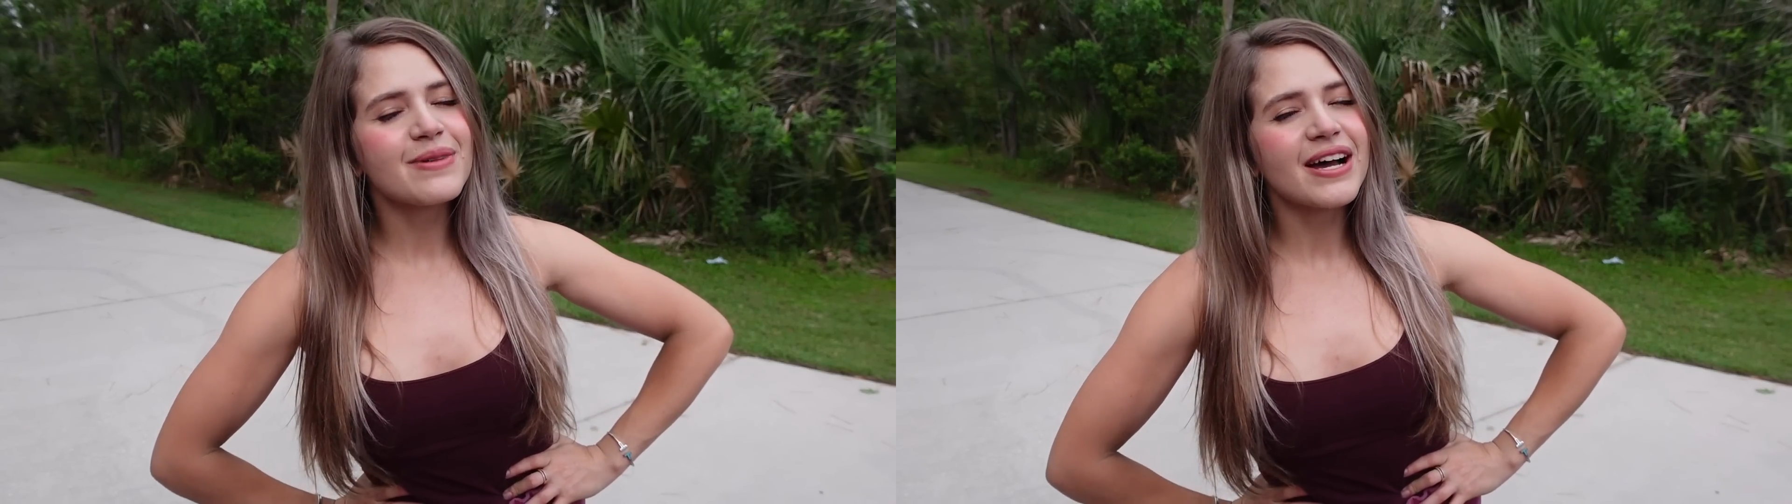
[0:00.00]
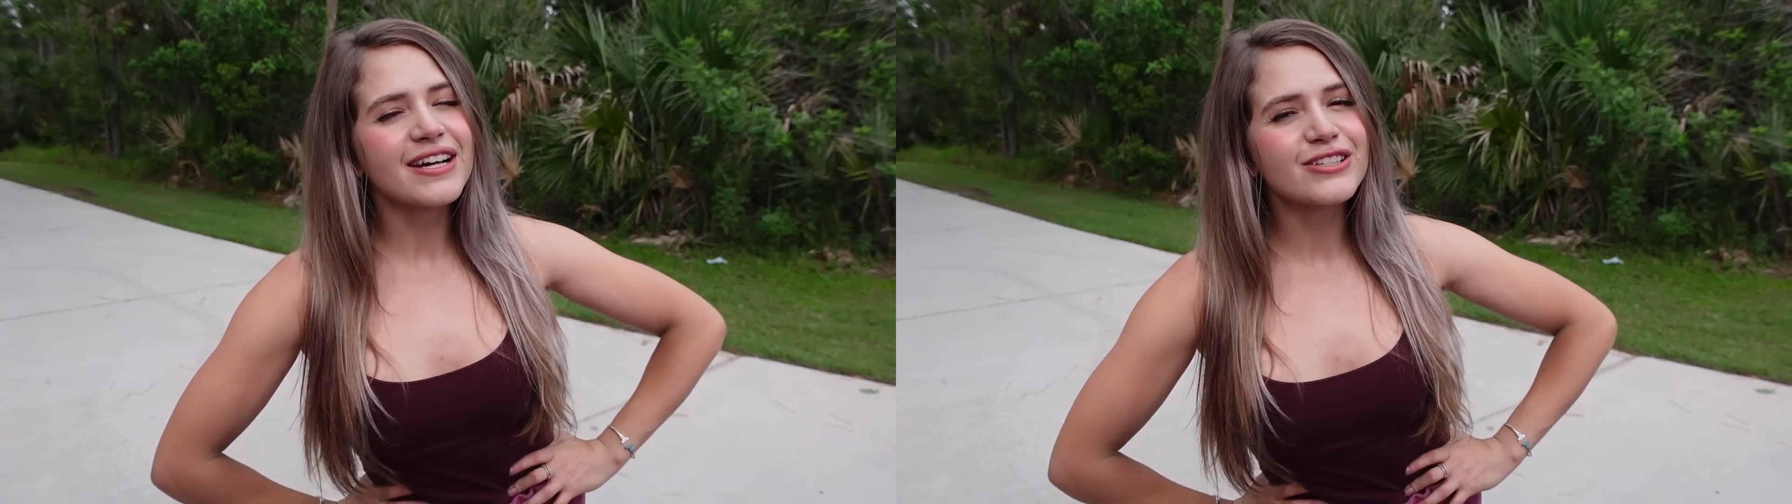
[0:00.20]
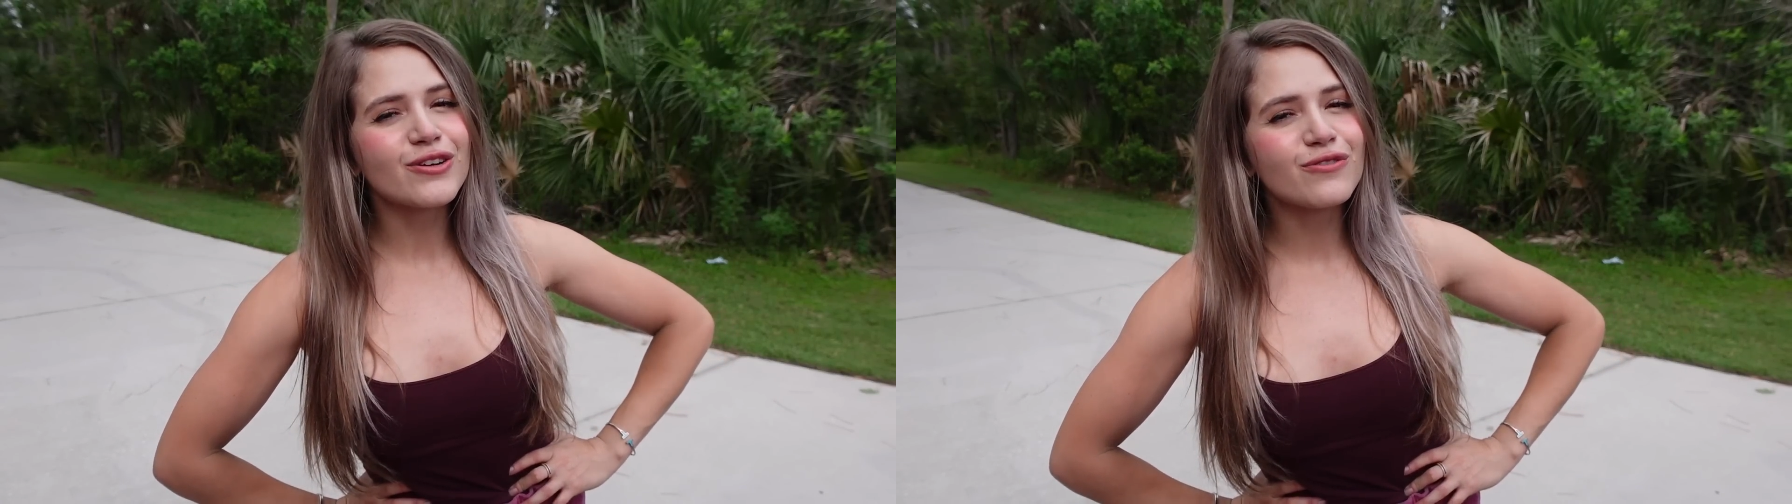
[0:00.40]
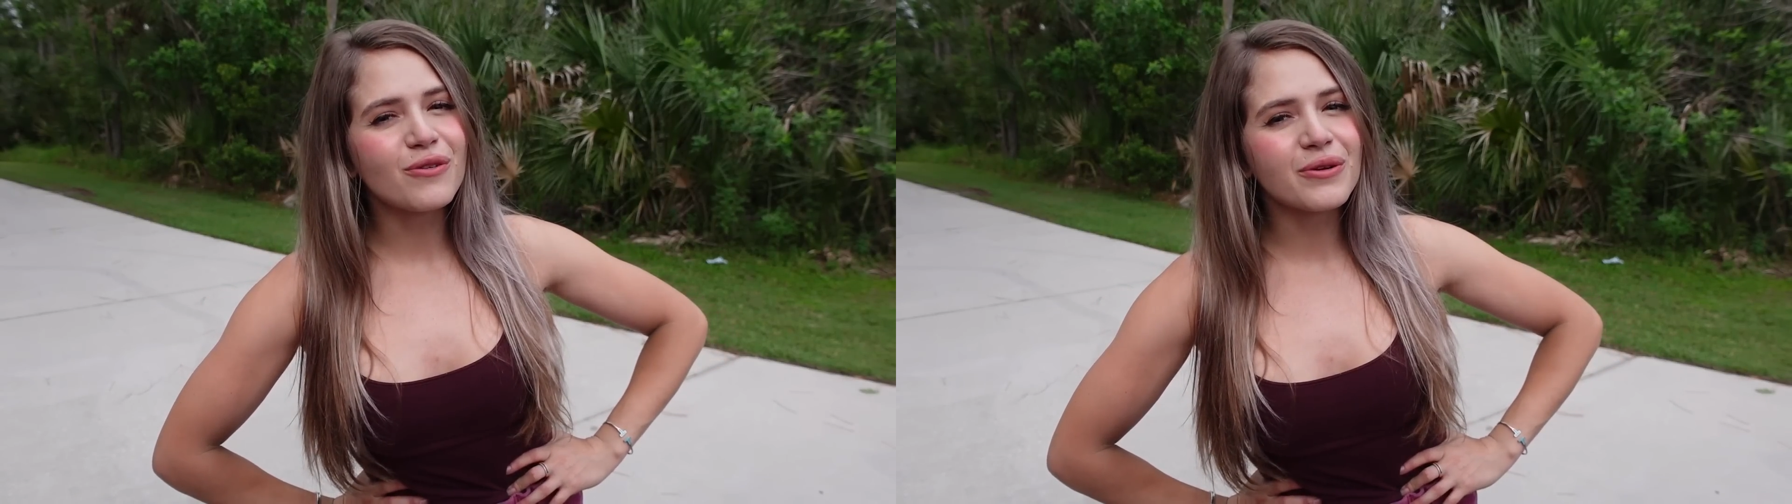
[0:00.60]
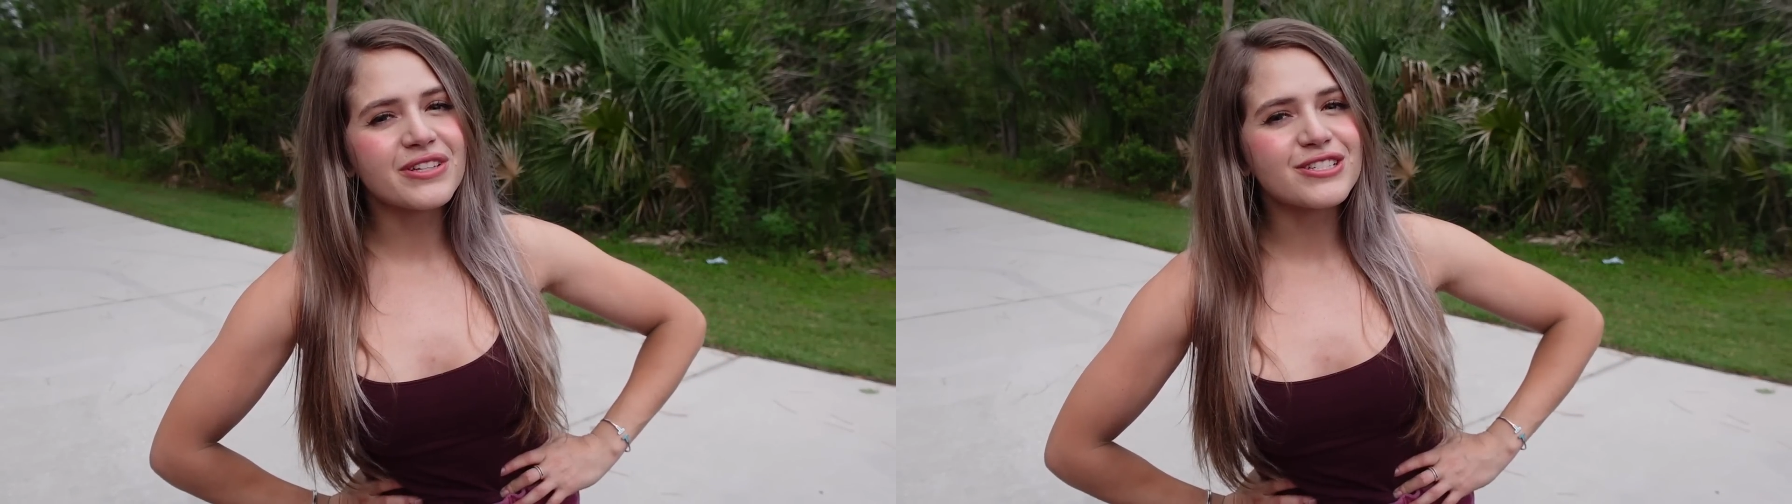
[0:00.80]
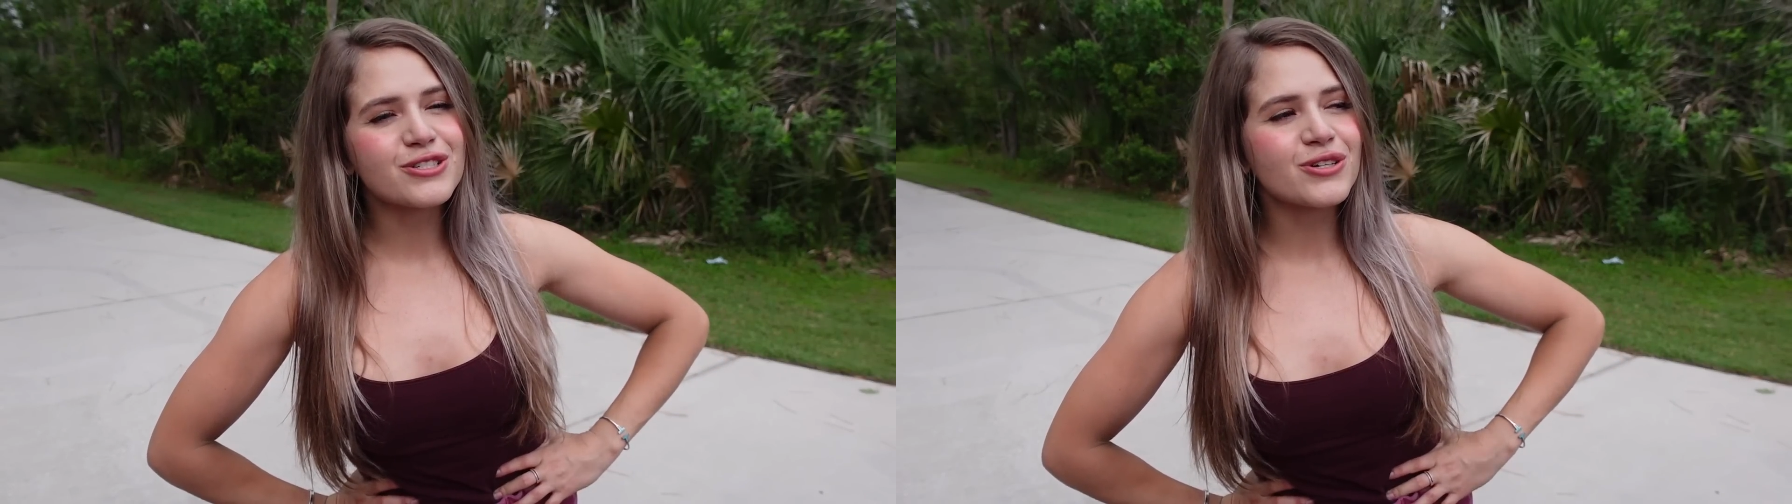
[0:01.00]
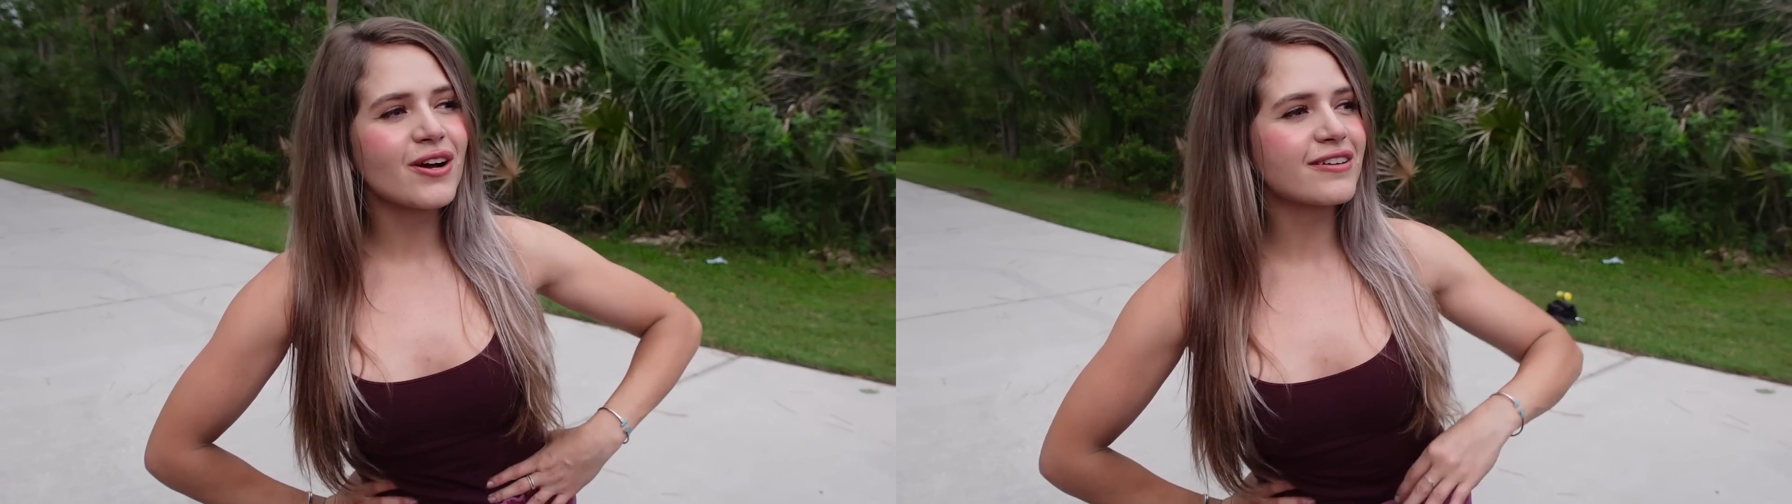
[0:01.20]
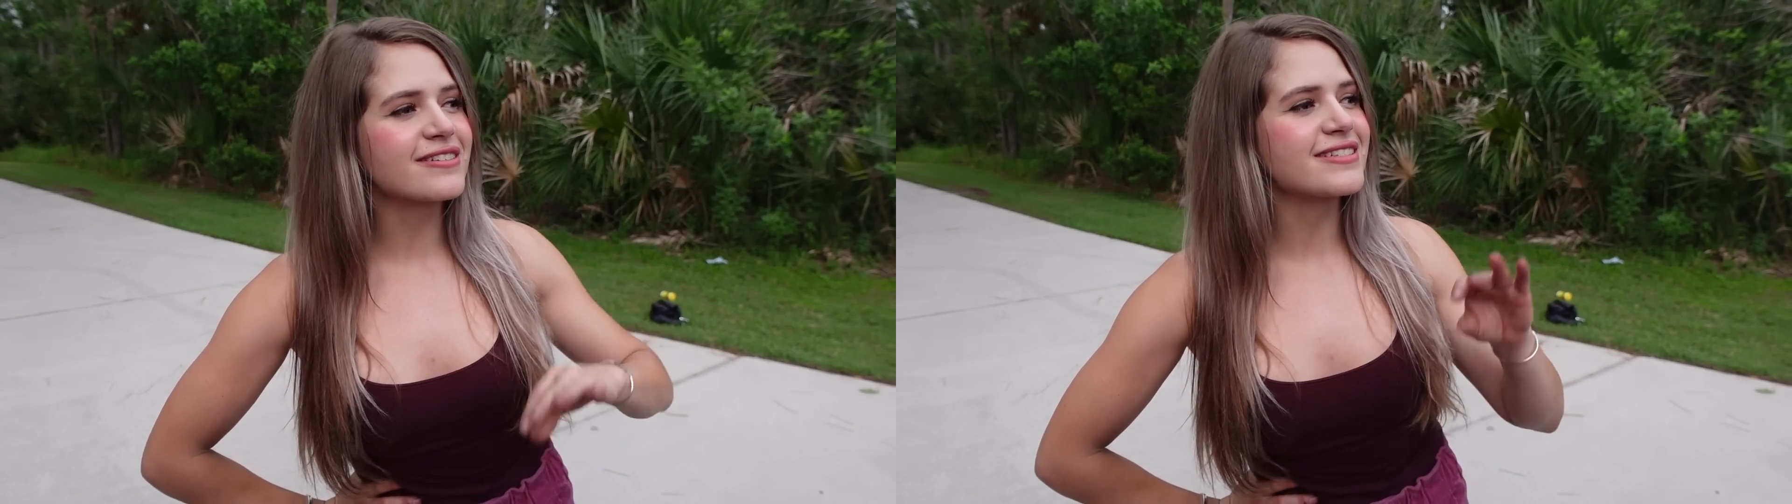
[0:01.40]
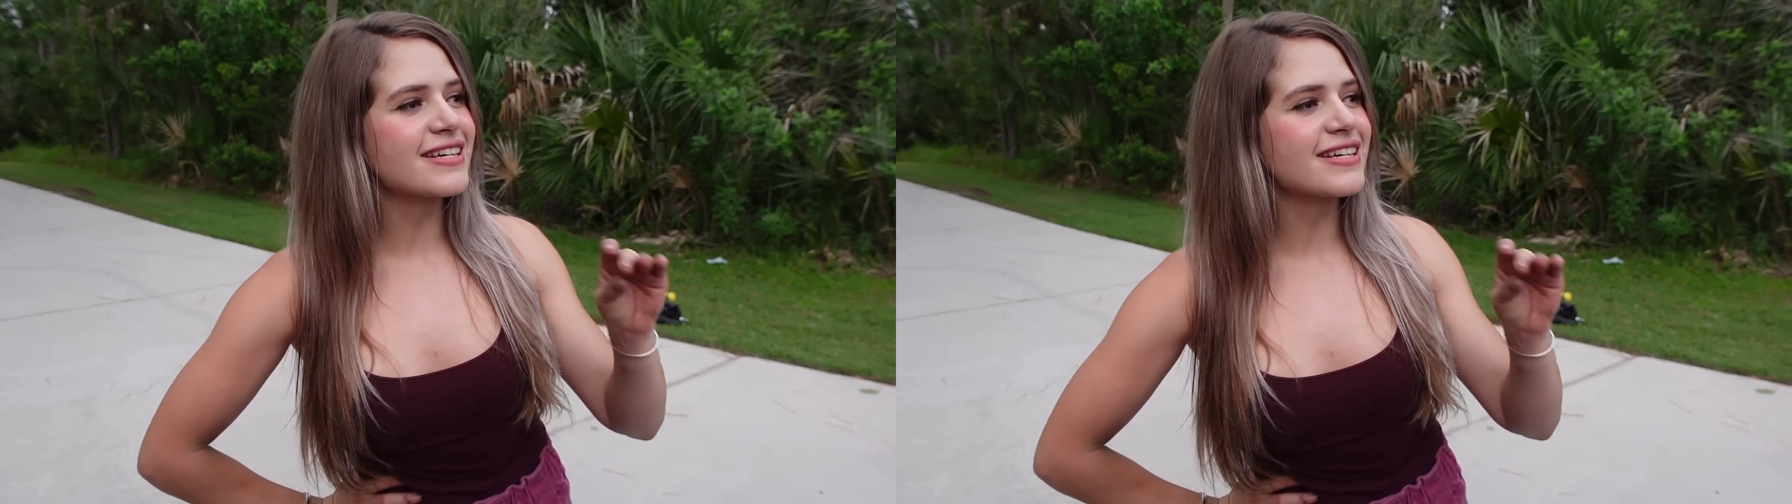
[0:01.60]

mind for this truck.